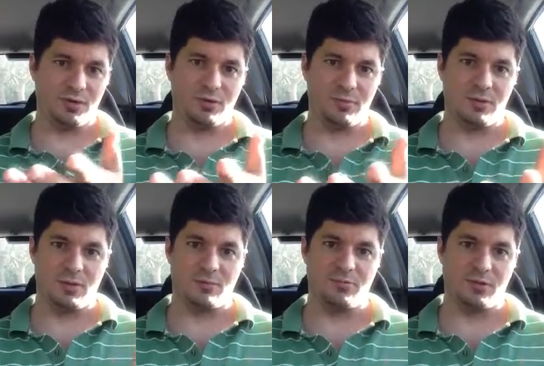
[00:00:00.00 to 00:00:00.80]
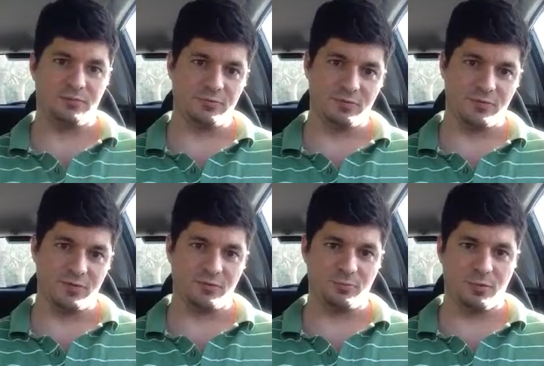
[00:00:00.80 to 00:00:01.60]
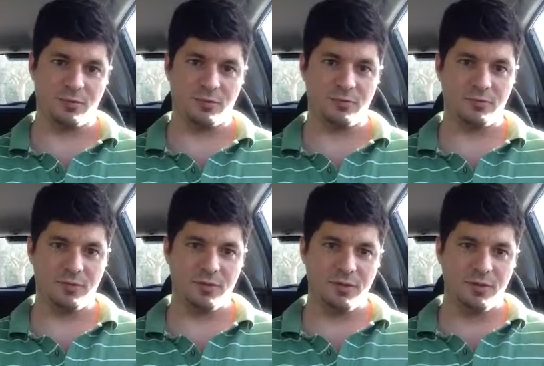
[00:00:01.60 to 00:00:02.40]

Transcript: equipment himself to do the experiments